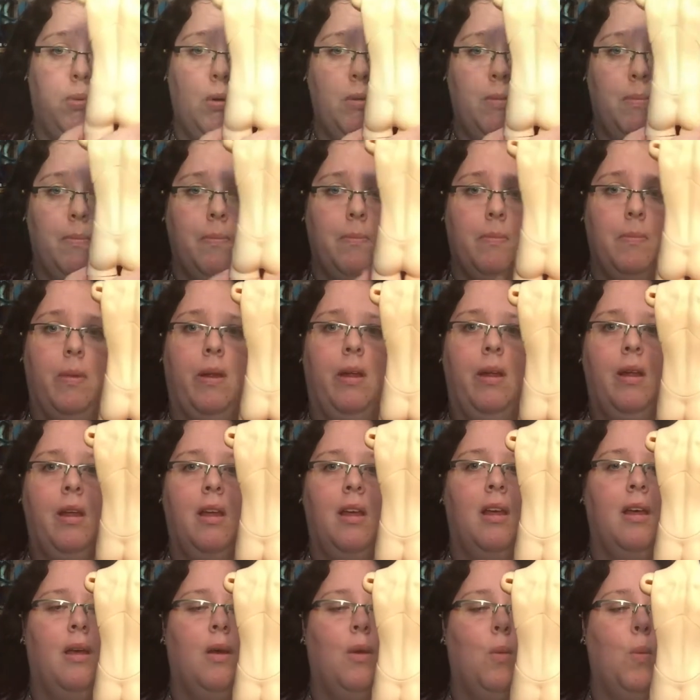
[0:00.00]
boop,
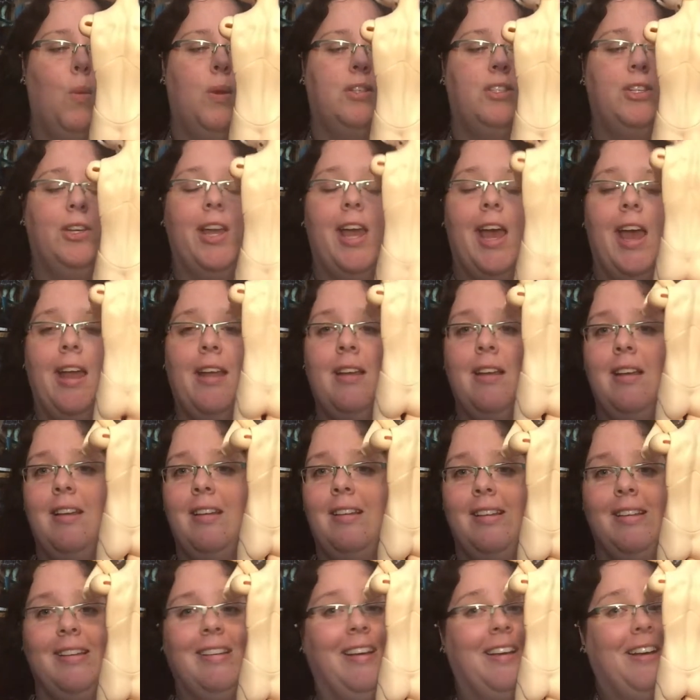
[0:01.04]
which again,
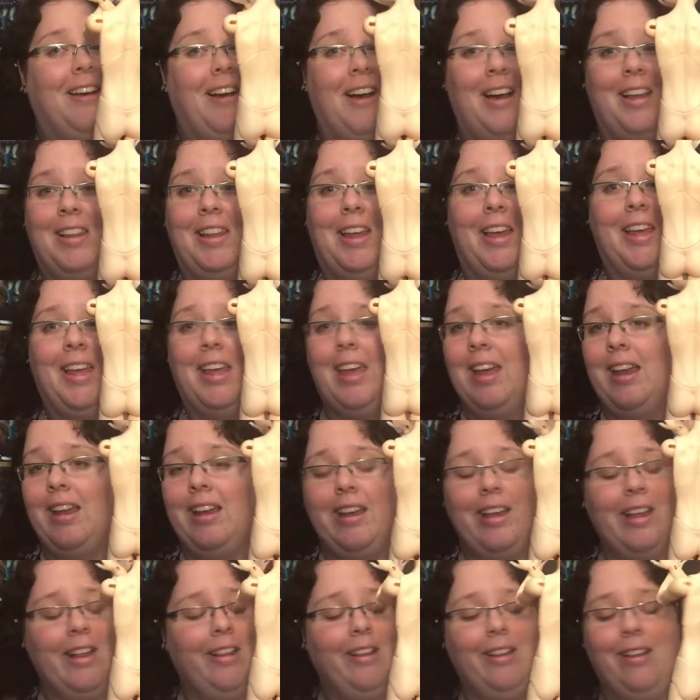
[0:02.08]
I like
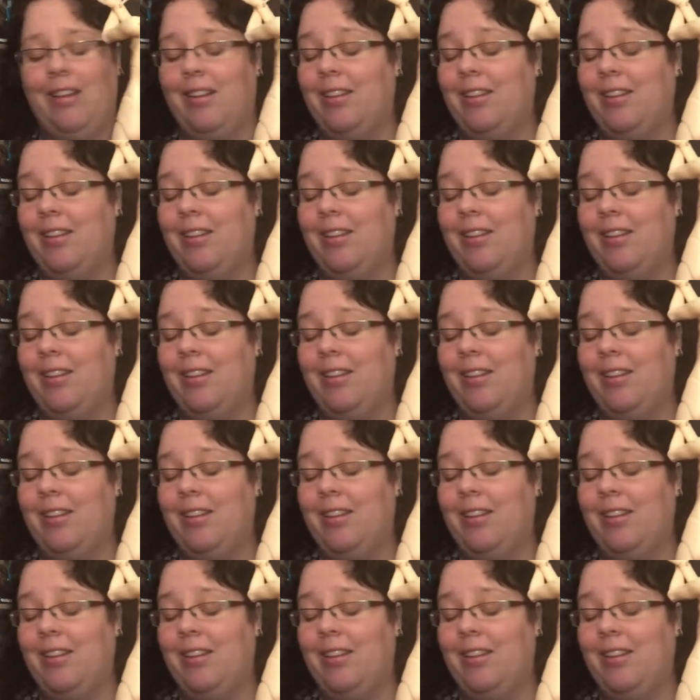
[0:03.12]
it. It